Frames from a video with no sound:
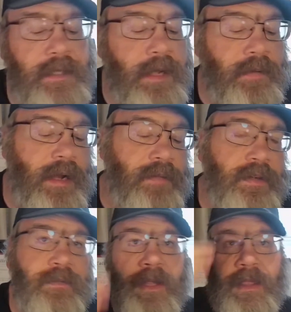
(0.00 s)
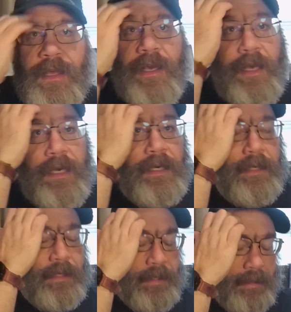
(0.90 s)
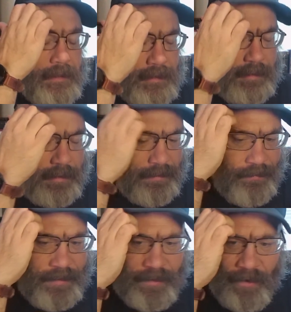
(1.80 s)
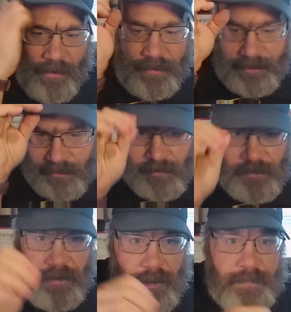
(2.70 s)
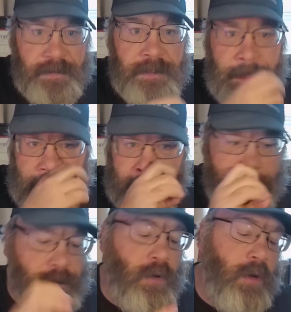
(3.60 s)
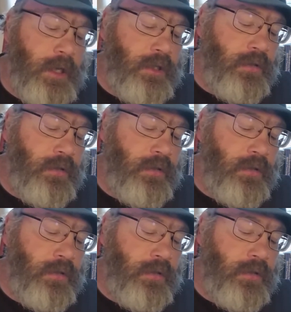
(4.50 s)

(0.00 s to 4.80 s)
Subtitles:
stay relevant with the haunted hoops, the score